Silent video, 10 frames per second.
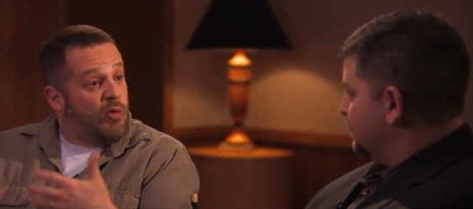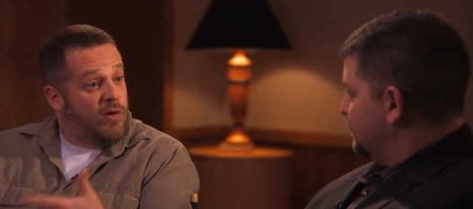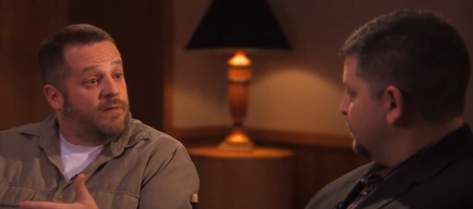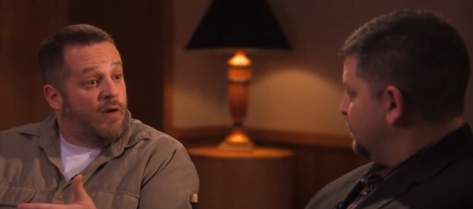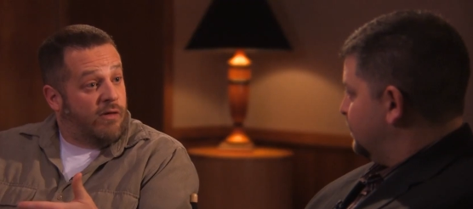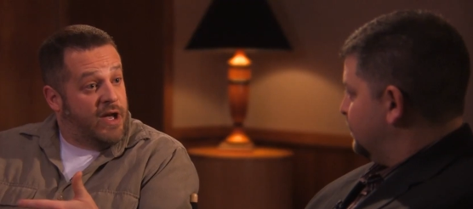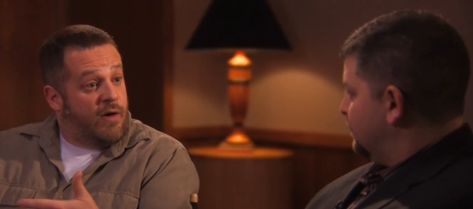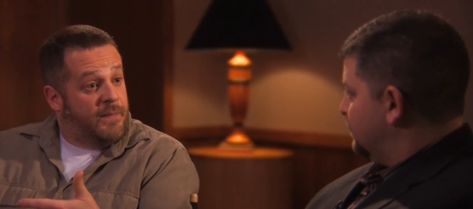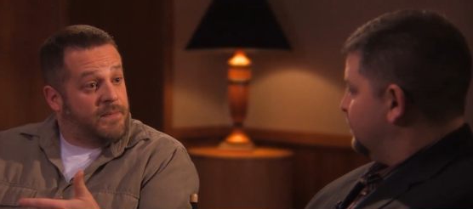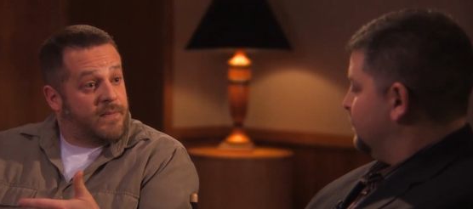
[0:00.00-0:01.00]

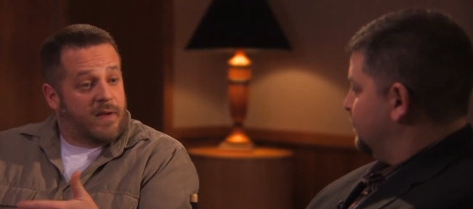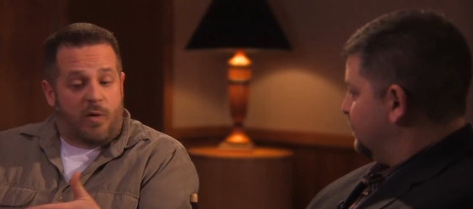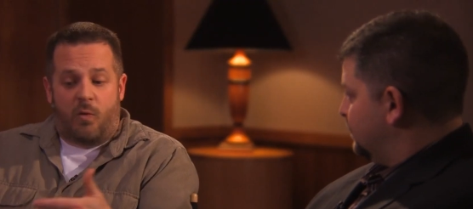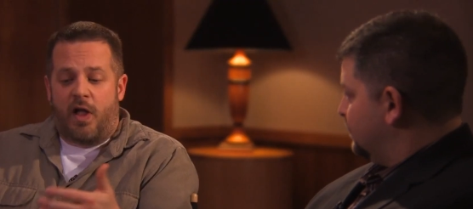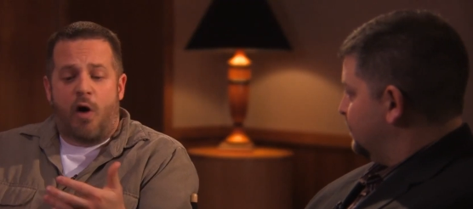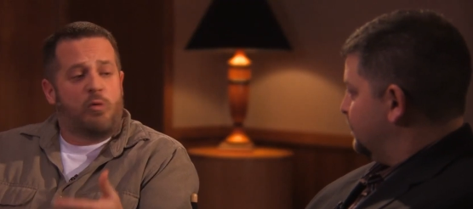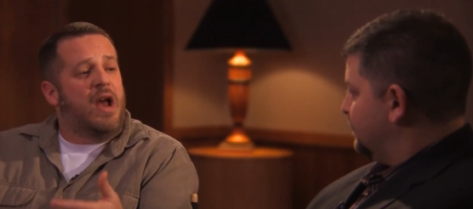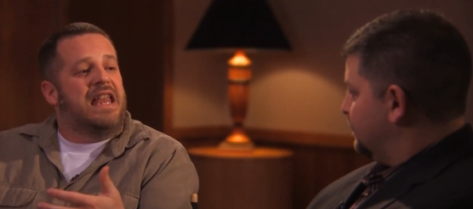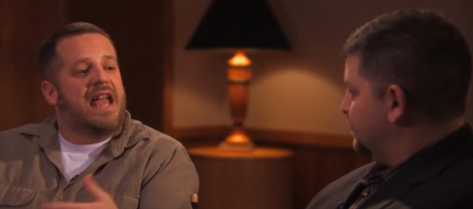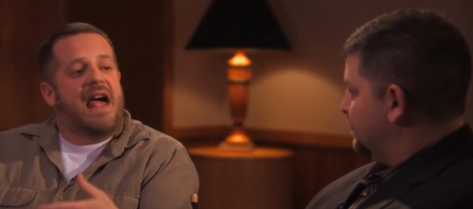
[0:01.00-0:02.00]
Speaker 1: portfolio, we
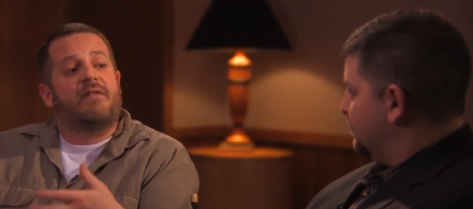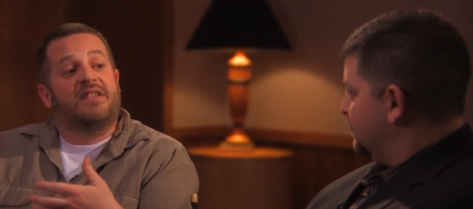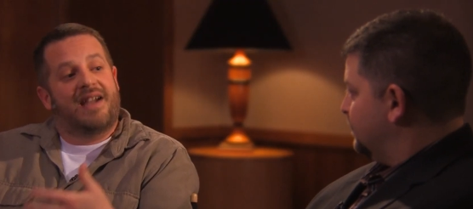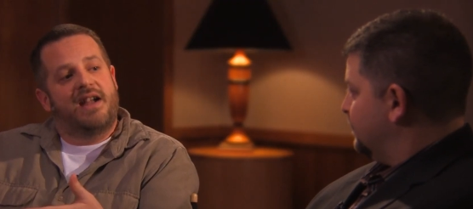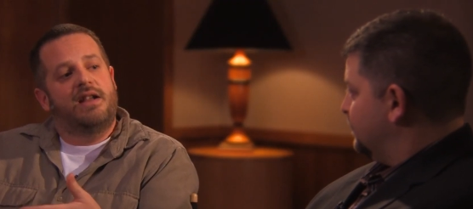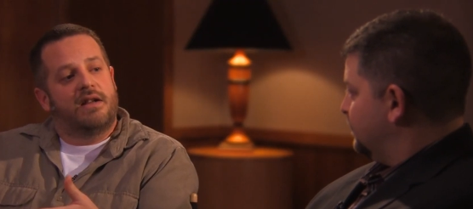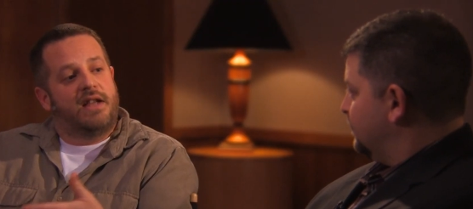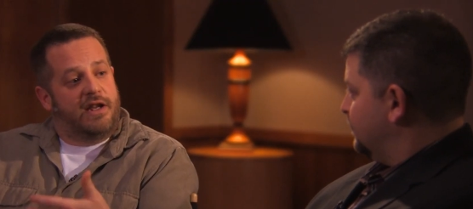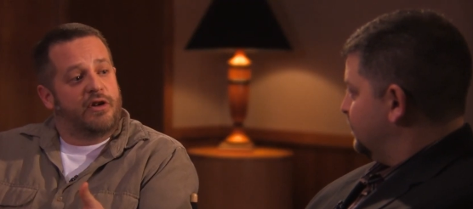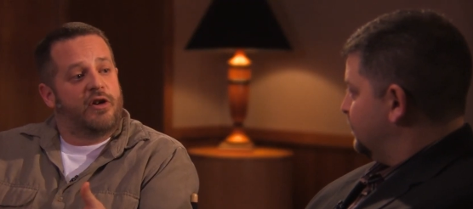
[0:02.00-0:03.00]
already have tight
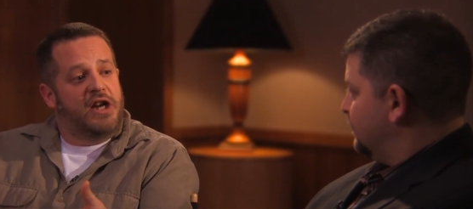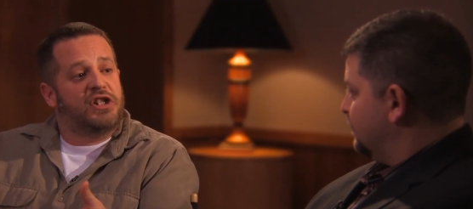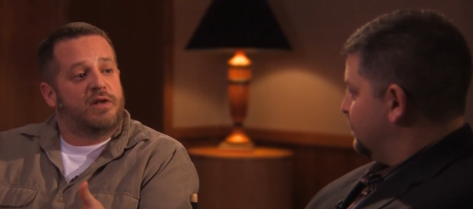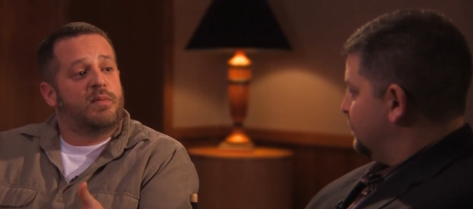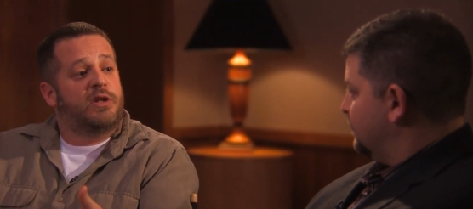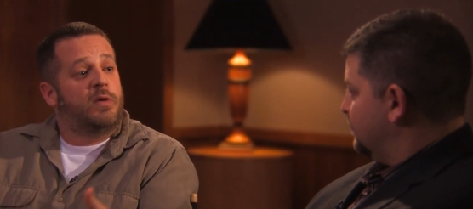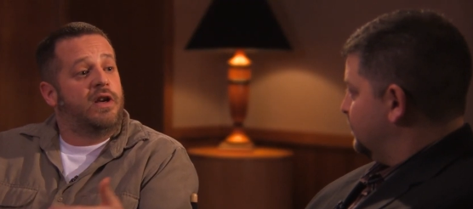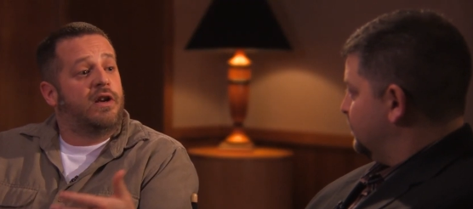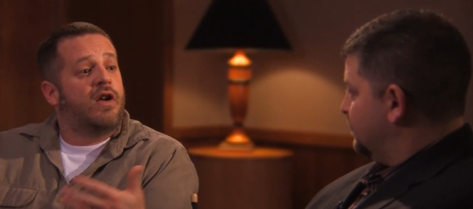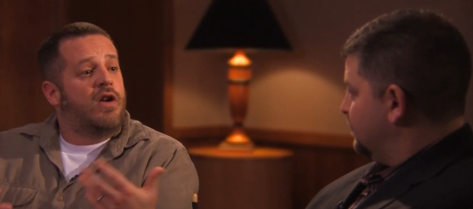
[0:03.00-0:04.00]
integration
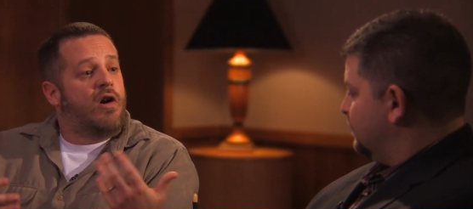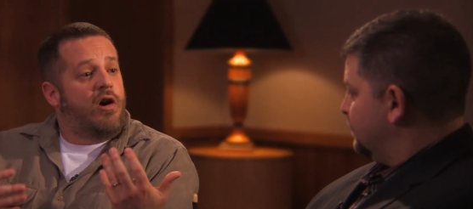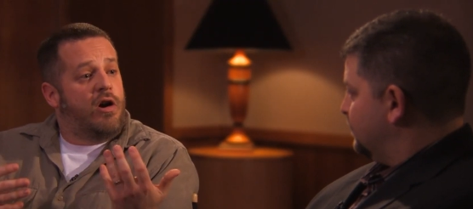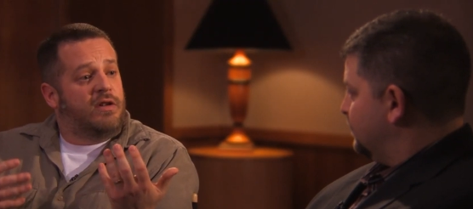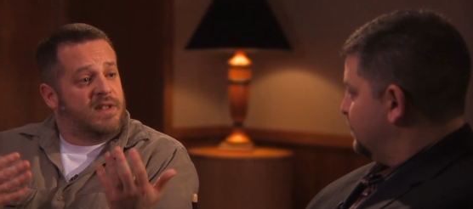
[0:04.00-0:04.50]
between our